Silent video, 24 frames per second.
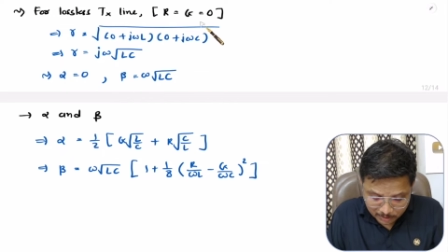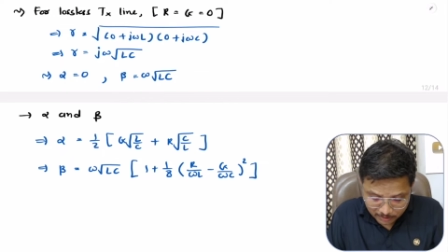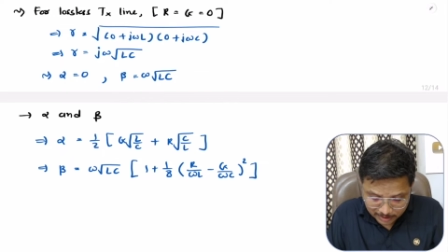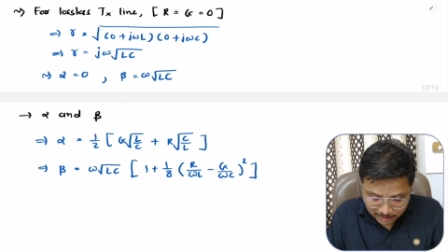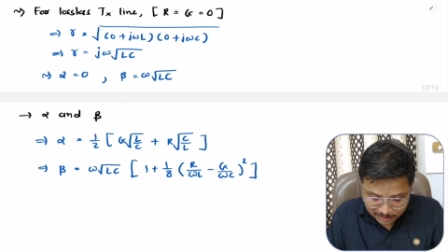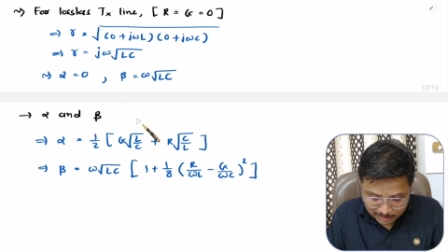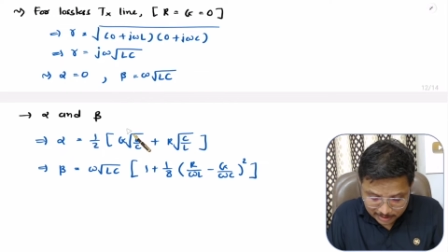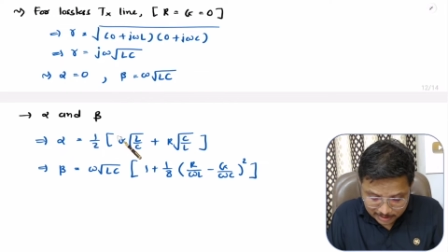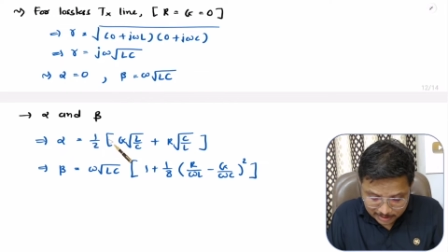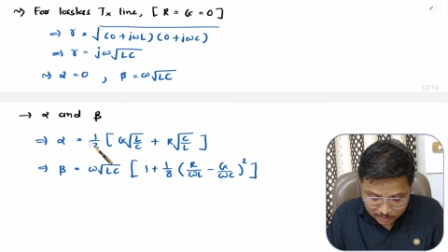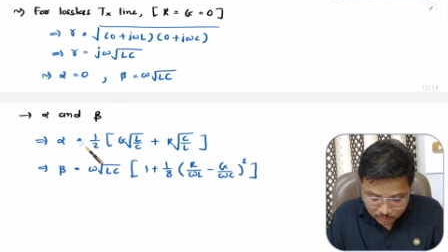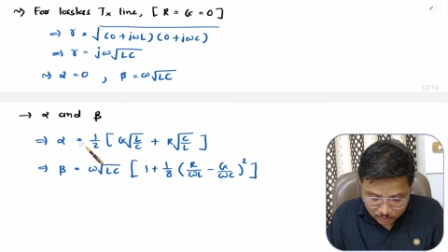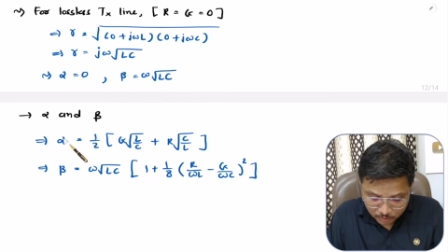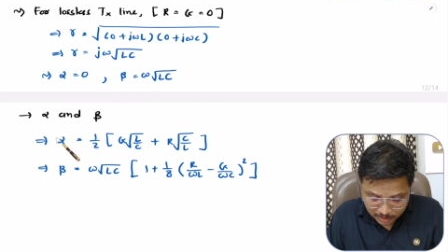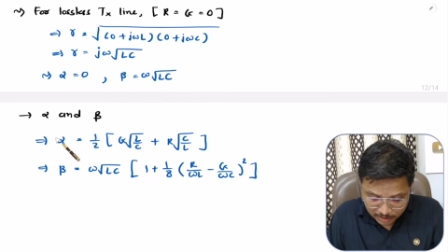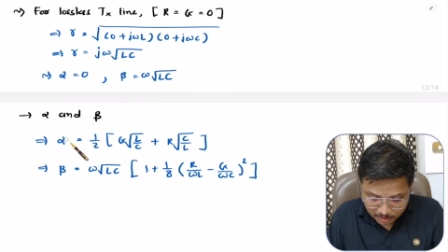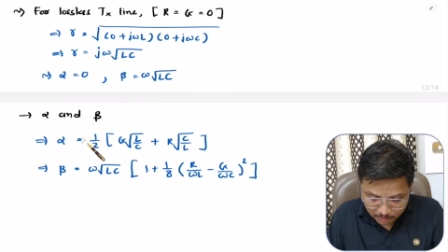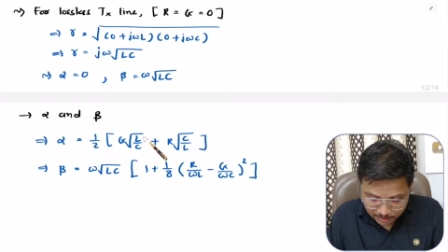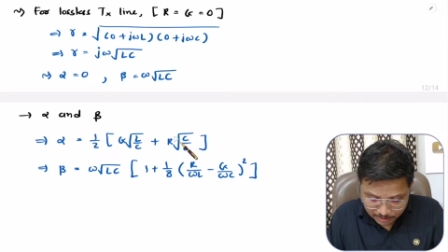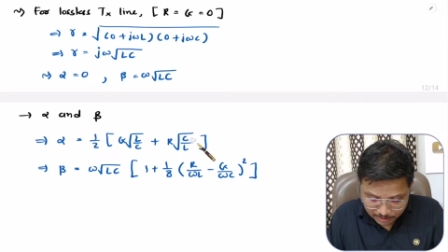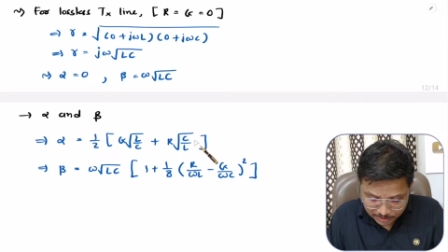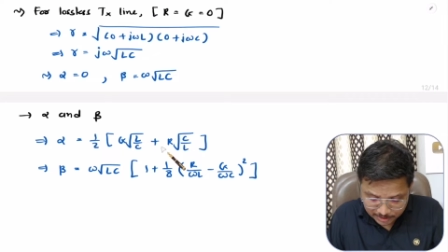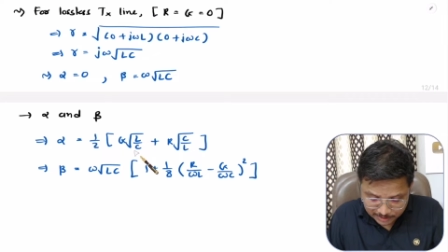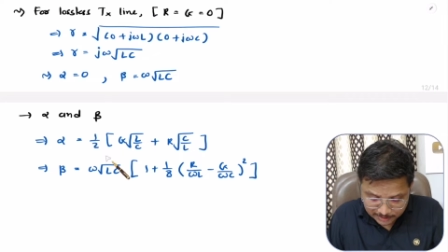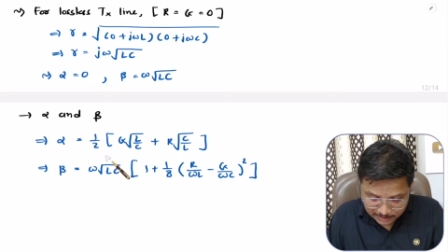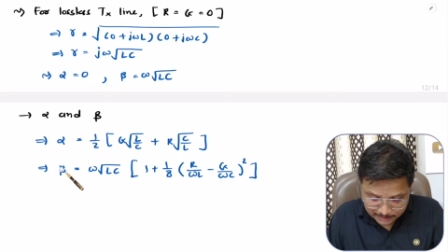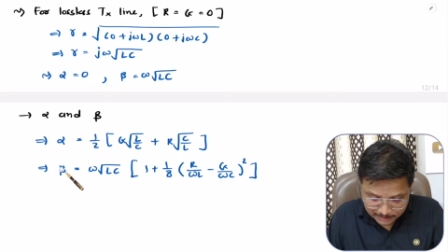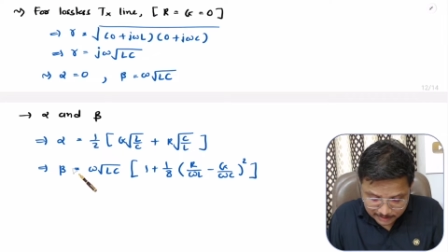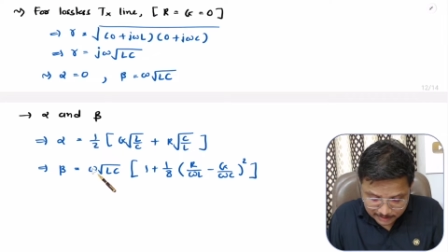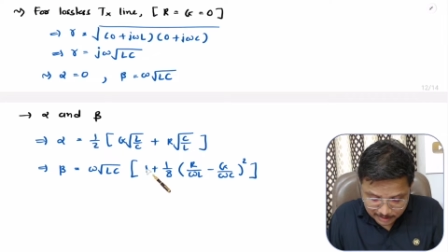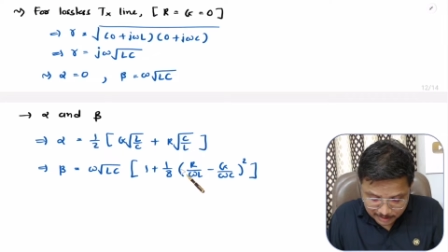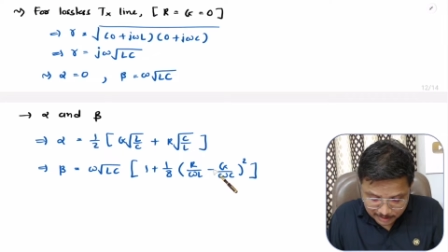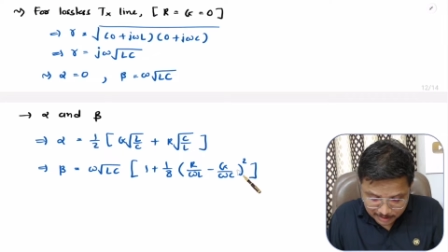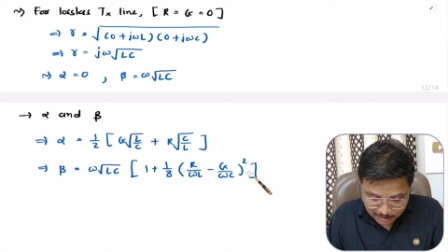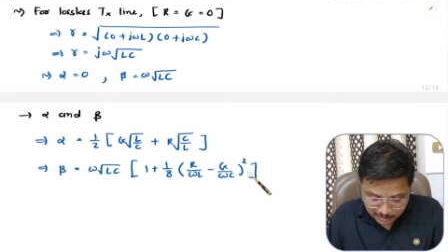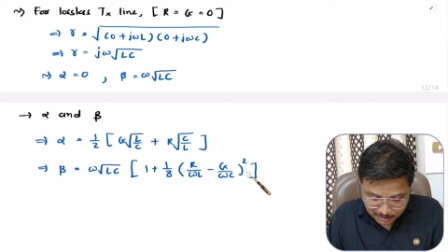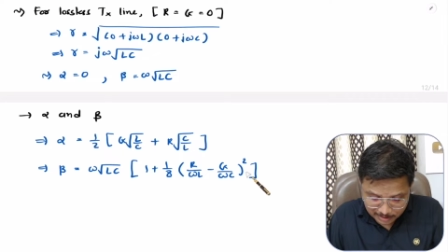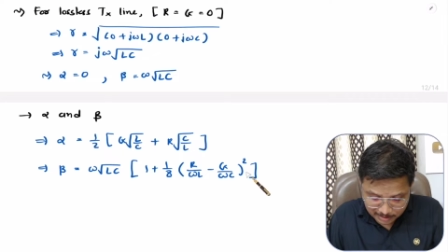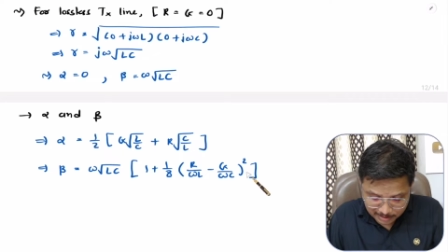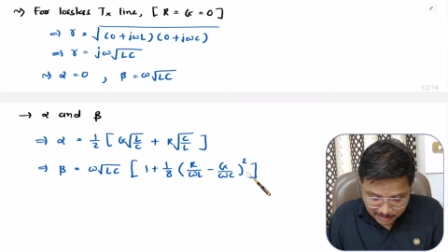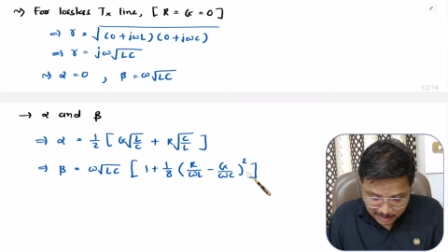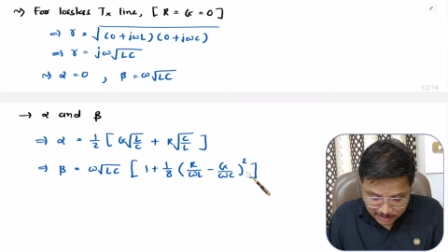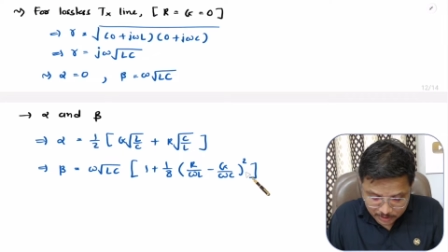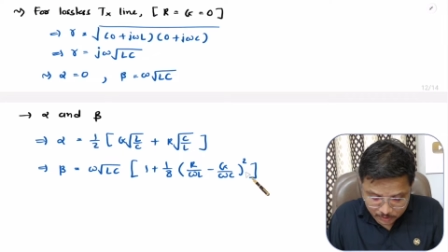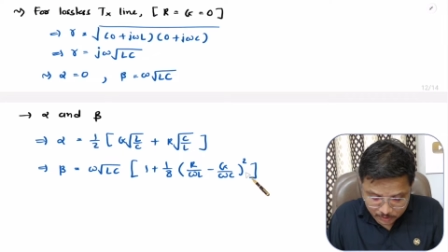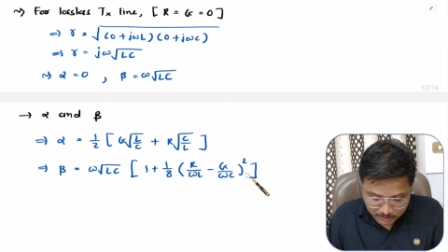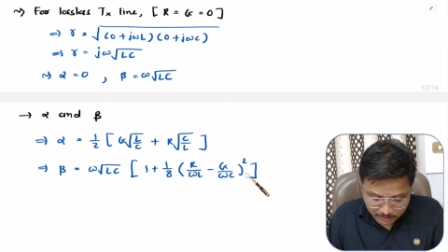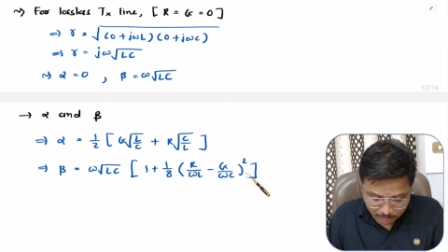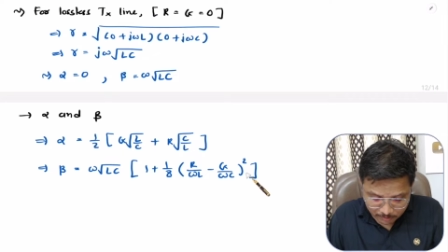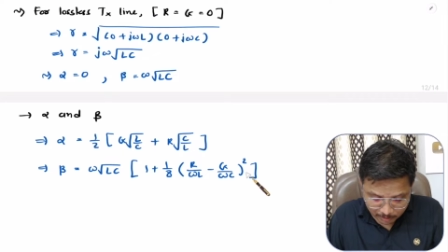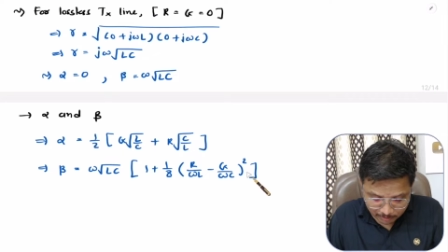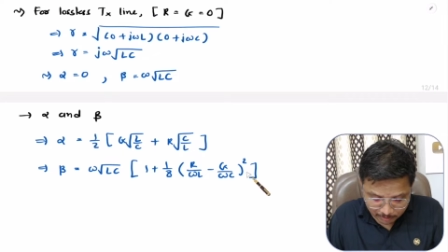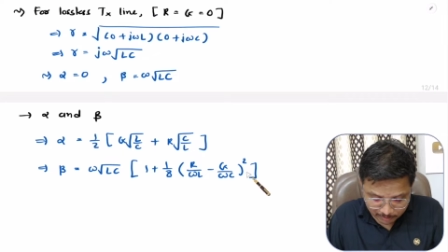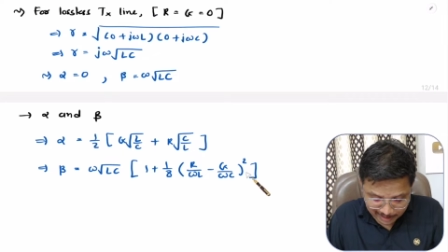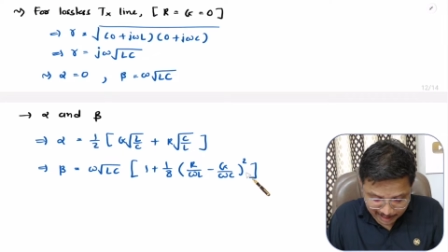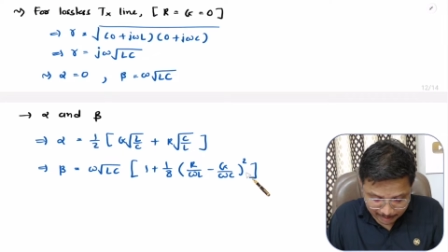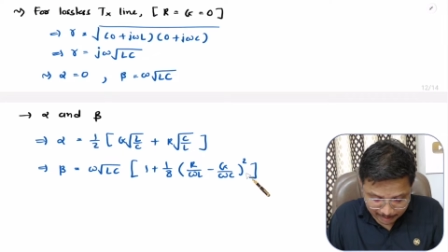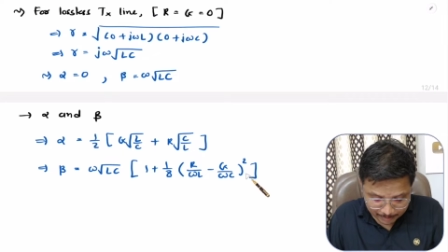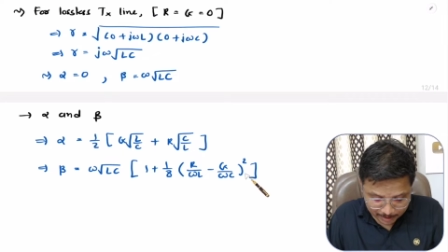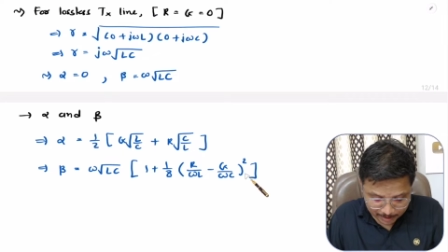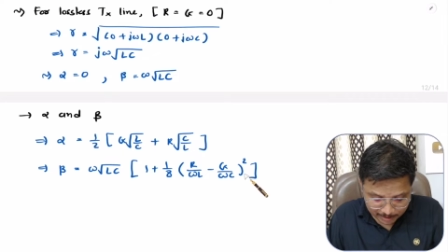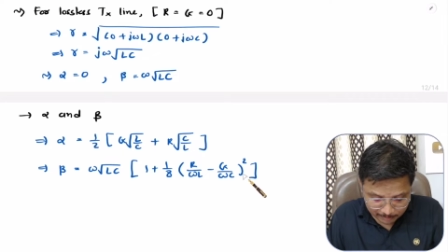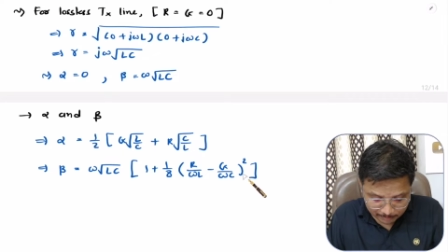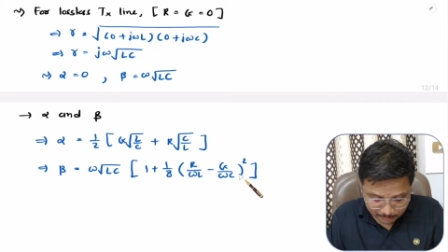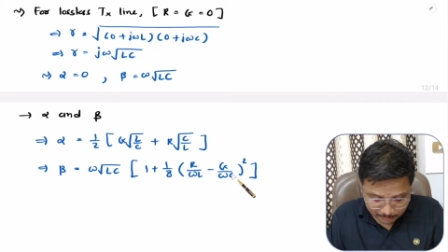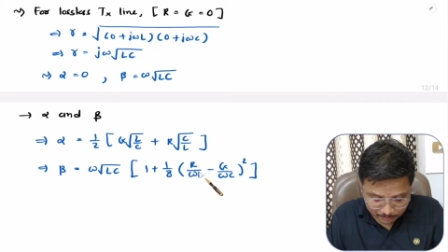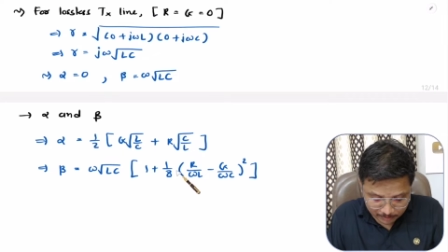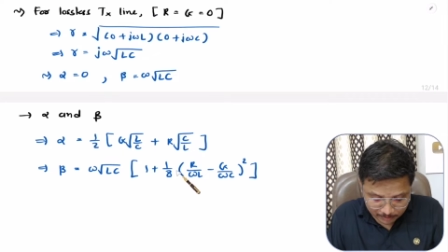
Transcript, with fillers: in these two equations, then you see what will happen.